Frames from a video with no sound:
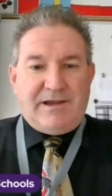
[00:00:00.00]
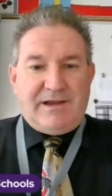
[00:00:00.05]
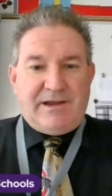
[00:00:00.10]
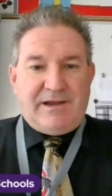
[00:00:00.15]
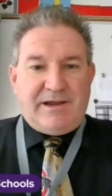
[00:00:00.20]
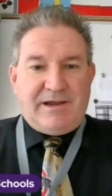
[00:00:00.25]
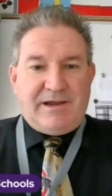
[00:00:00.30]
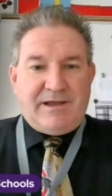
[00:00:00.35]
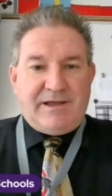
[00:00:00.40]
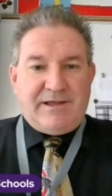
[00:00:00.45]

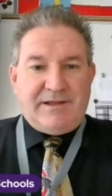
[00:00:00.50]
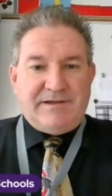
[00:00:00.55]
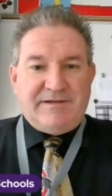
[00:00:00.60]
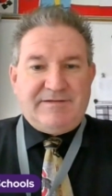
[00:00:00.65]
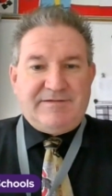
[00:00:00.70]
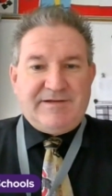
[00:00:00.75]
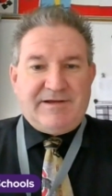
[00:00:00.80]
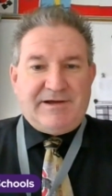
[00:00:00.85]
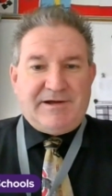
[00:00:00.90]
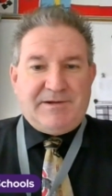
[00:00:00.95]

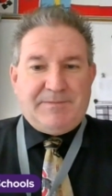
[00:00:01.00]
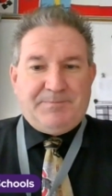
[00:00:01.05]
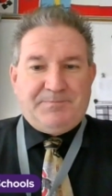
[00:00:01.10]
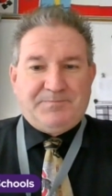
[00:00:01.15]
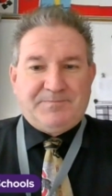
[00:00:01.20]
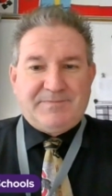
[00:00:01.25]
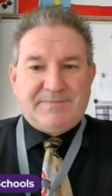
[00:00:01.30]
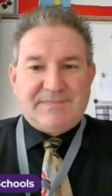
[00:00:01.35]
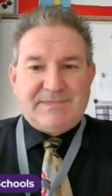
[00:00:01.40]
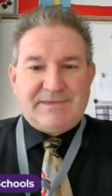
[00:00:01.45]
And um,
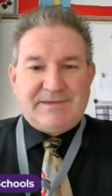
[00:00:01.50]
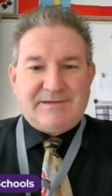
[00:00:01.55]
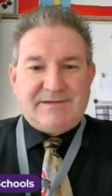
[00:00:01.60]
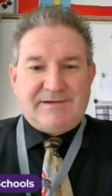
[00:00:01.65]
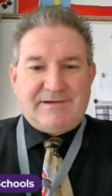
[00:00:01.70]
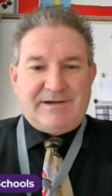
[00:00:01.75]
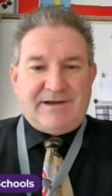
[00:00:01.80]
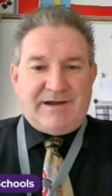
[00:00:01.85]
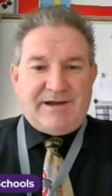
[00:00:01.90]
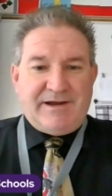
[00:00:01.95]

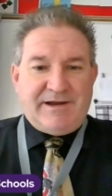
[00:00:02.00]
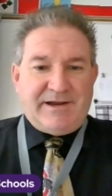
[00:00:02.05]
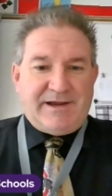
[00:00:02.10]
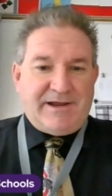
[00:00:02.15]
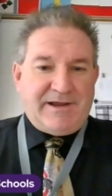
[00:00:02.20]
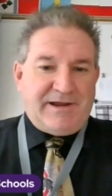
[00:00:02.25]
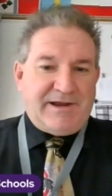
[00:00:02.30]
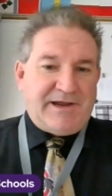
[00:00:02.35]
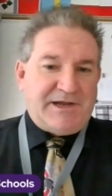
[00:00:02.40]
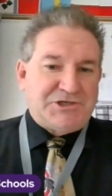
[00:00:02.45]
I,
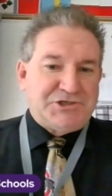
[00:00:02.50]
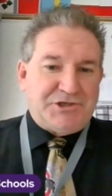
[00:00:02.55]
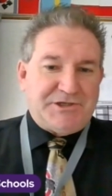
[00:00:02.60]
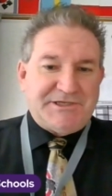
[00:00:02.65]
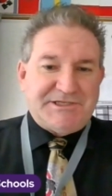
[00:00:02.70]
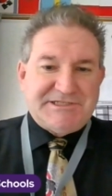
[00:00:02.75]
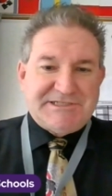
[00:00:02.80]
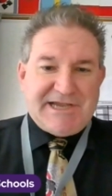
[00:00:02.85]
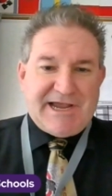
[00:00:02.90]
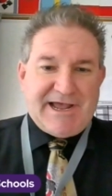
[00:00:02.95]
I,
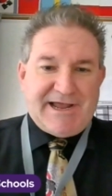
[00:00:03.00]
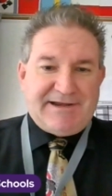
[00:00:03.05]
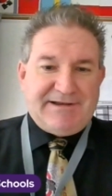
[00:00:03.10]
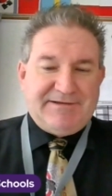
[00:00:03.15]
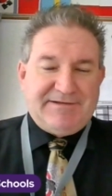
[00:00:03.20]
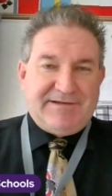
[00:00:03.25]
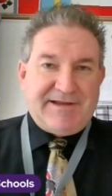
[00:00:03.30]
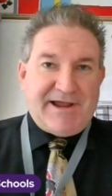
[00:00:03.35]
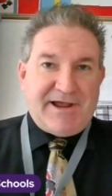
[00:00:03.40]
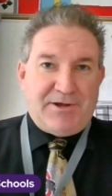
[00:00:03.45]
actually
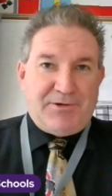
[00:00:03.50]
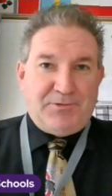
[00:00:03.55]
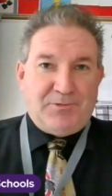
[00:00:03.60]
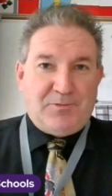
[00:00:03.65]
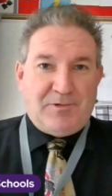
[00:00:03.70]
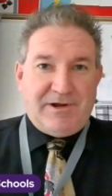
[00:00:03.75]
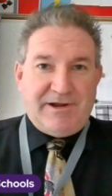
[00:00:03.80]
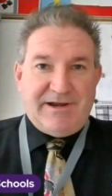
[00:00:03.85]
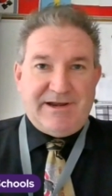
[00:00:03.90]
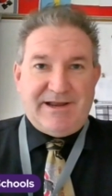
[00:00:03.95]
sat
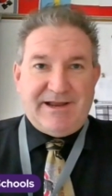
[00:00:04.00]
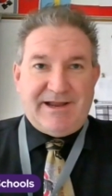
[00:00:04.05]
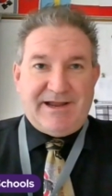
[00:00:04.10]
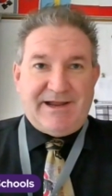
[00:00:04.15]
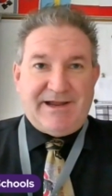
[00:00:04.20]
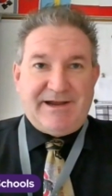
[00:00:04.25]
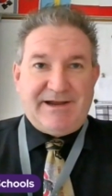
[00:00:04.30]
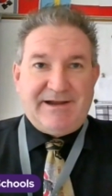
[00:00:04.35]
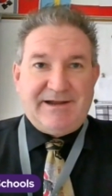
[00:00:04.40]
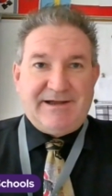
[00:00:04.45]
down one
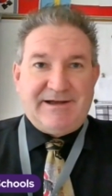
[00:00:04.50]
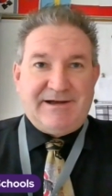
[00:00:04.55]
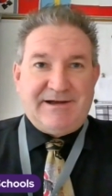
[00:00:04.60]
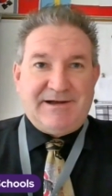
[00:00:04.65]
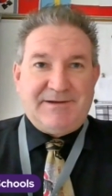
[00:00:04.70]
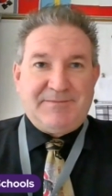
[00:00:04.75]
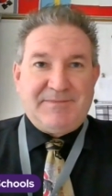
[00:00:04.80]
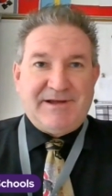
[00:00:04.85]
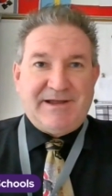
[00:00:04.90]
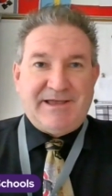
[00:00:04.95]
day.
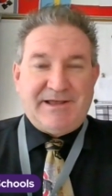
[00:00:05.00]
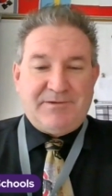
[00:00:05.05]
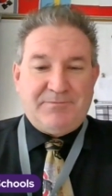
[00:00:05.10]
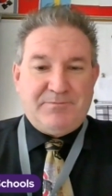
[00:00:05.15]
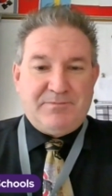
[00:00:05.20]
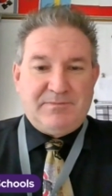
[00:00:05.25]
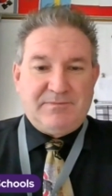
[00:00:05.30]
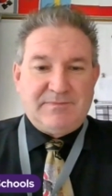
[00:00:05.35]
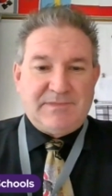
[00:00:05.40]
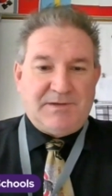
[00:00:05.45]
Um, I had a,
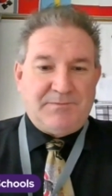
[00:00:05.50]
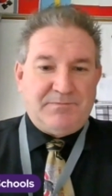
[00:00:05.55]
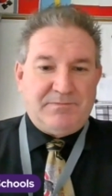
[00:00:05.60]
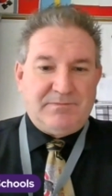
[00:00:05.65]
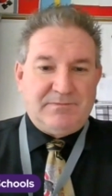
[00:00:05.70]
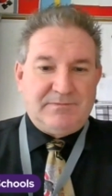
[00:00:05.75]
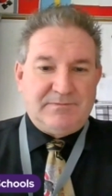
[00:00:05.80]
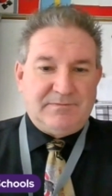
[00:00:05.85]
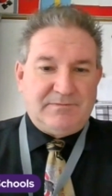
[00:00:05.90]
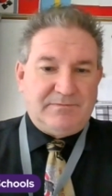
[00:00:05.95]
a,
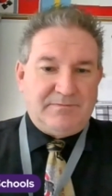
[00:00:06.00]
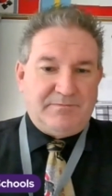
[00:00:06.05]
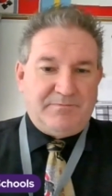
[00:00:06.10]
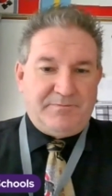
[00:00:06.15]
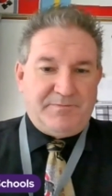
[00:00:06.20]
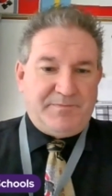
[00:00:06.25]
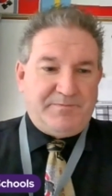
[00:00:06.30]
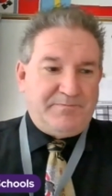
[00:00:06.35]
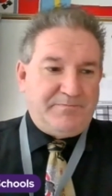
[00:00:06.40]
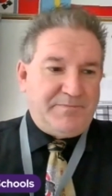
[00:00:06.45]

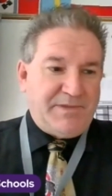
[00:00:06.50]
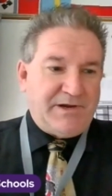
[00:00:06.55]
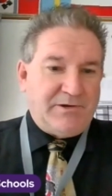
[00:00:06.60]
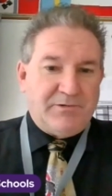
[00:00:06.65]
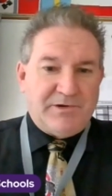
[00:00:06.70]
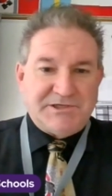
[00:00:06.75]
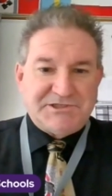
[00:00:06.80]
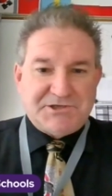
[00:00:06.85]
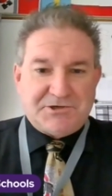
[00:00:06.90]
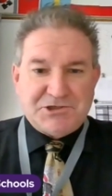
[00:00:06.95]

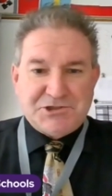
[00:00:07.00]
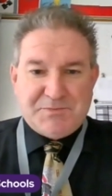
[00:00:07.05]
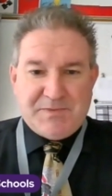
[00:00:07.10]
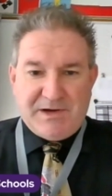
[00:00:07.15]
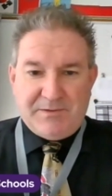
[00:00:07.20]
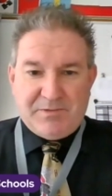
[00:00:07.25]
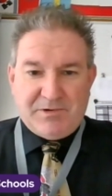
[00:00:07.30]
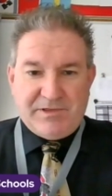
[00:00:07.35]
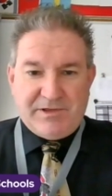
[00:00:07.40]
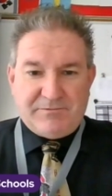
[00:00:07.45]
big research
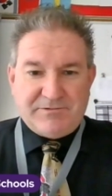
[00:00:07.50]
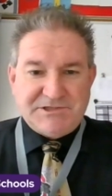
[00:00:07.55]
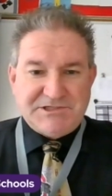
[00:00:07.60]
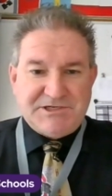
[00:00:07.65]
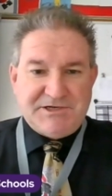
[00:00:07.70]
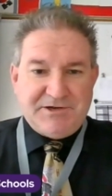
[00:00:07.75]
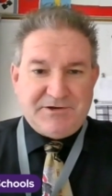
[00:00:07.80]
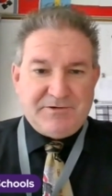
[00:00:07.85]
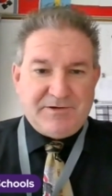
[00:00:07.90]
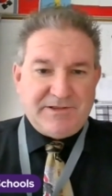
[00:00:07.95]
paper that
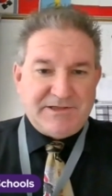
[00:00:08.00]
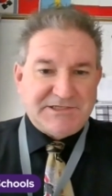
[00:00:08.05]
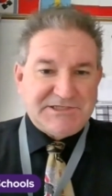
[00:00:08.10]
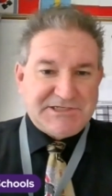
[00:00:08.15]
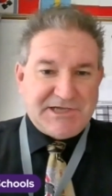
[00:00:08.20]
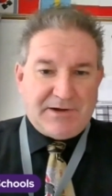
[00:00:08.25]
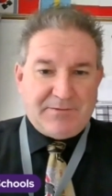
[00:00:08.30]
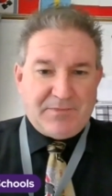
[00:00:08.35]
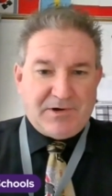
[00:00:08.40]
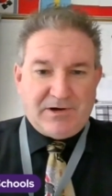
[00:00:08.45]
was due in the
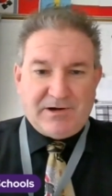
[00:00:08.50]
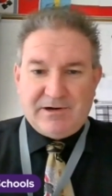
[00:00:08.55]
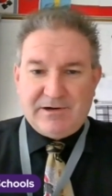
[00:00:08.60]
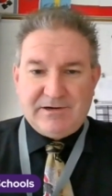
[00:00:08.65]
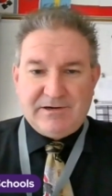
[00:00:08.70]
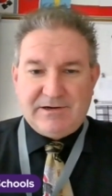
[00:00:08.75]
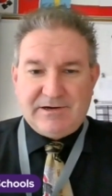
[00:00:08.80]
summer